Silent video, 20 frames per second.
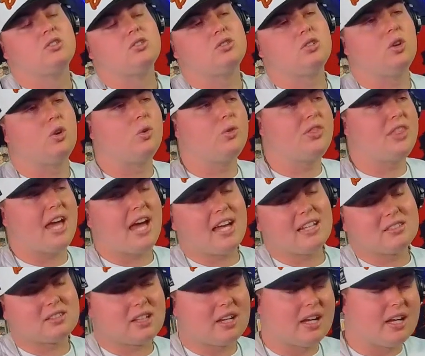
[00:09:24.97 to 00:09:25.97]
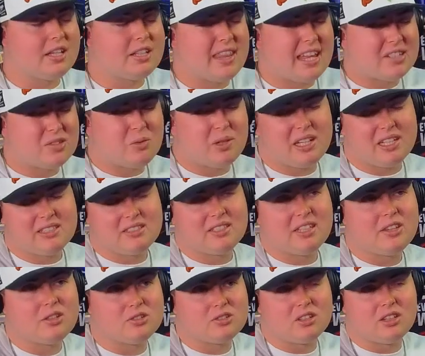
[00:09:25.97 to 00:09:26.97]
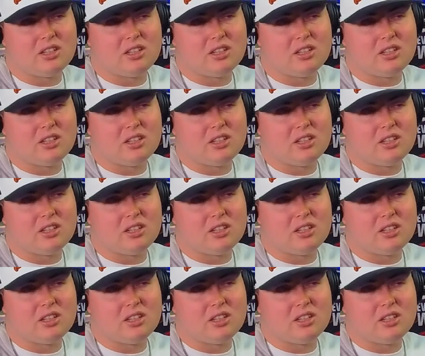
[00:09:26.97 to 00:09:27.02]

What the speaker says: So that's why I'd say there's